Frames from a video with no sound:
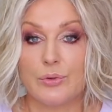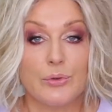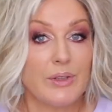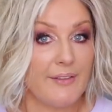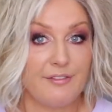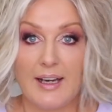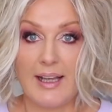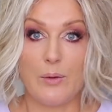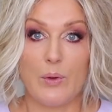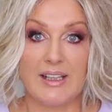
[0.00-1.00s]
You get
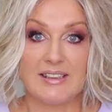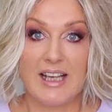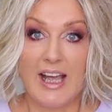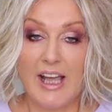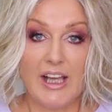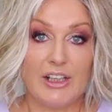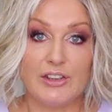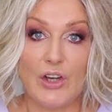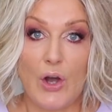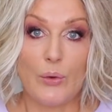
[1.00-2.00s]
flyaways
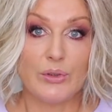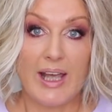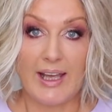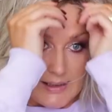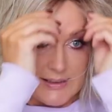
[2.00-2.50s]
in your own hair.